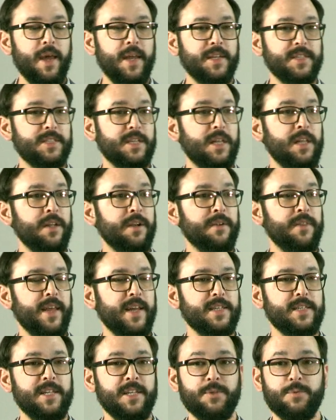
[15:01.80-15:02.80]
And it's clear
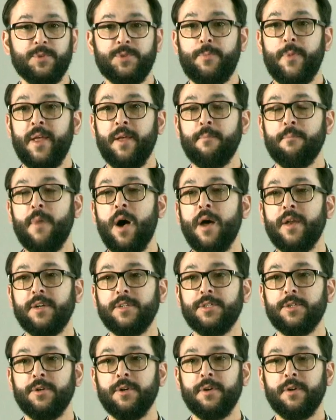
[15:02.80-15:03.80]
that Thind was being
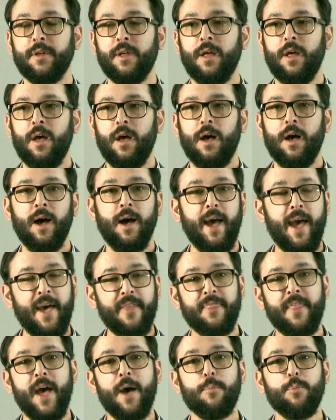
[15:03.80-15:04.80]
monitored
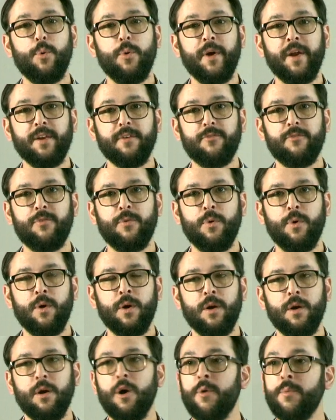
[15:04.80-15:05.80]
at that point
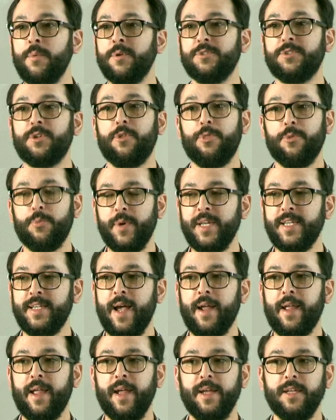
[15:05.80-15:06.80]
for almost 3
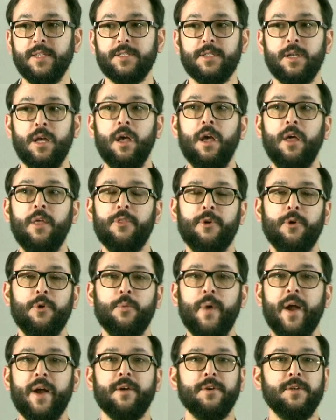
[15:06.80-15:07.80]
decades. There are
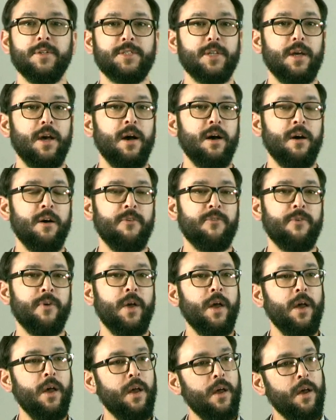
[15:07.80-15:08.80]
records of
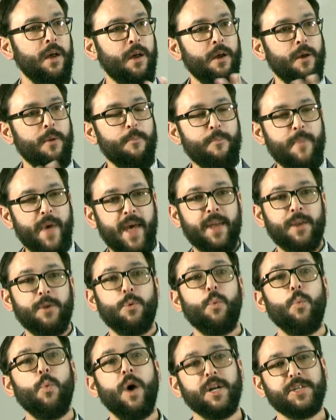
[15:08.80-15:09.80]

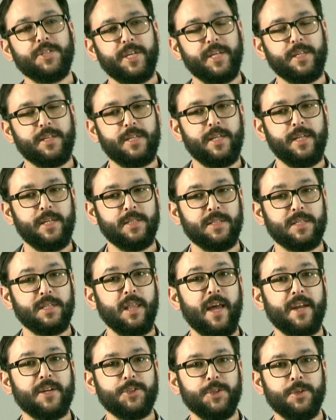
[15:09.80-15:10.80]
men watching Thind's
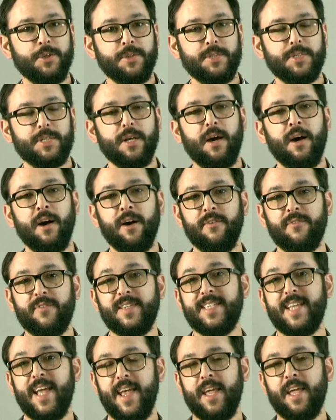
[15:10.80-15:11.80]
lectures,
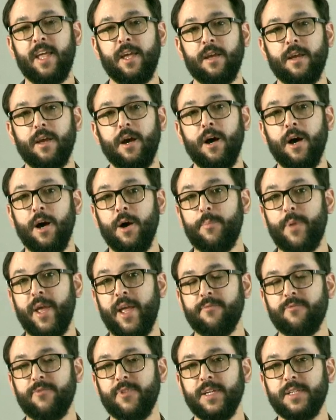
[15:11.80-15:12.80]
of taking
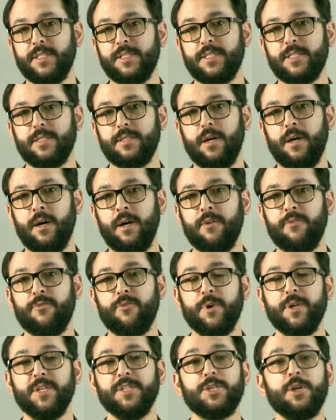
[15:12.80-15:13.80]
pamphlets
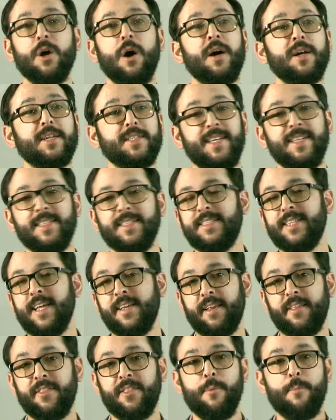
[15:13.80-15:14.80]
for his talks and
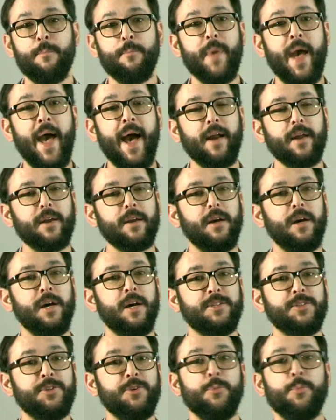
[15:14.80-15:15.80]
sending them back
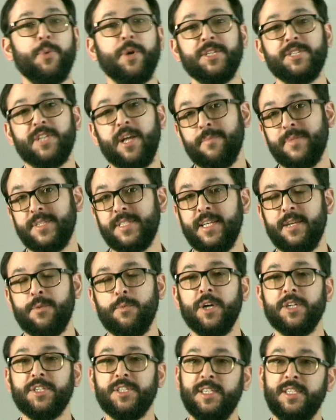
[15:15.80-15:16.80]
to the British Embassy in
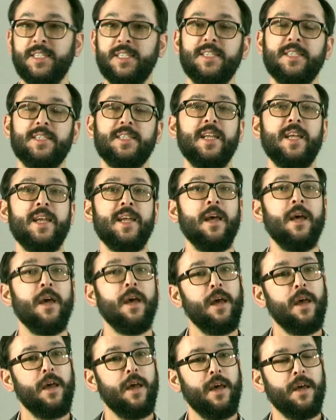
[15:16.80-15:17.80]
Washington, D.C.,
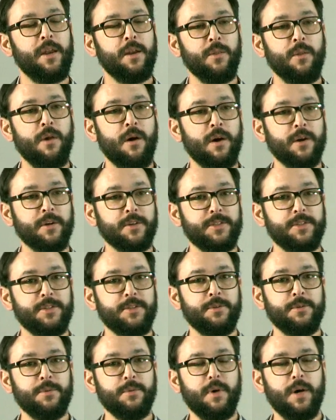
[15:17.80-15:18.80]
and along
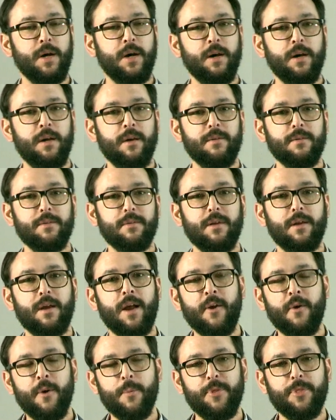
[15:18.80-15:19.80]
to
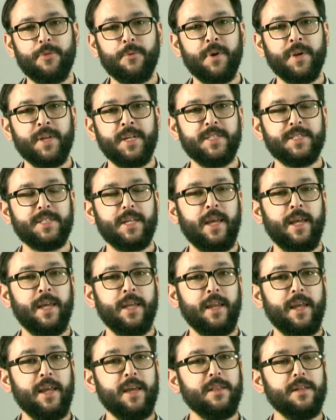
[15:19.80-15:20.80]
higher-up authorities
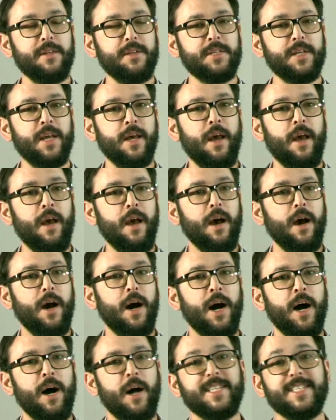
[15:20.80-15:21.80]
in England.
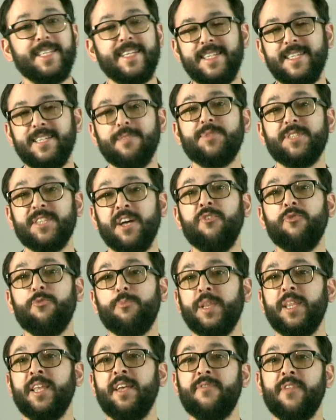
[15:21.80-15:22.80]
Thind himself
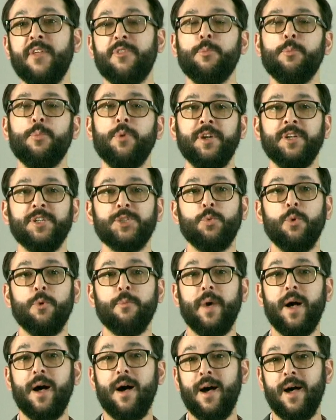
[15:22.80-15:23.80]
believed that the British were
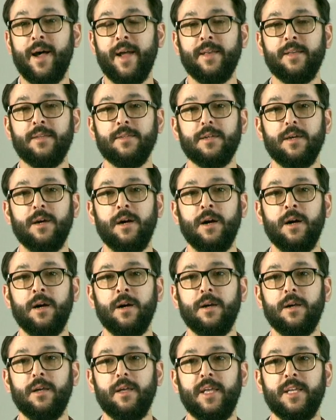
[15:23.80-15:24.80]
behind
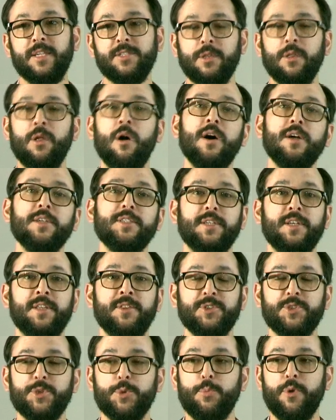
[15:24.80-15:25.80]
his loss in
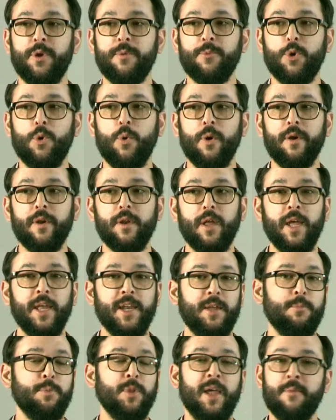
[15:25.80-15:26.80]
the Supreme Court, and
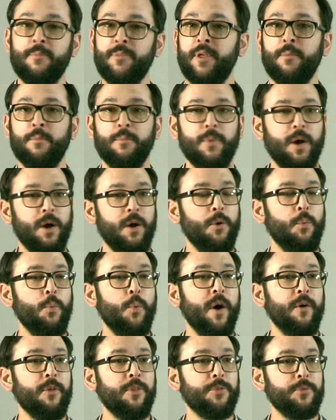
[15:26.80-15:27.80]
he blamed them
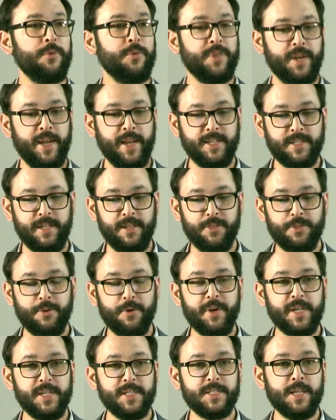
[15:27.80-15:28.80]
well through the
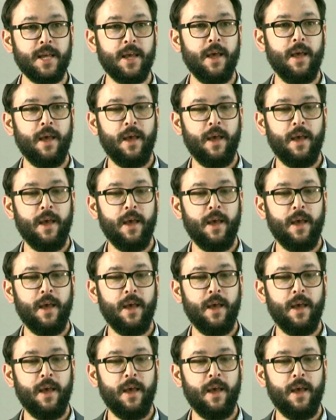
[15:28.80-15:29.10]
1930s.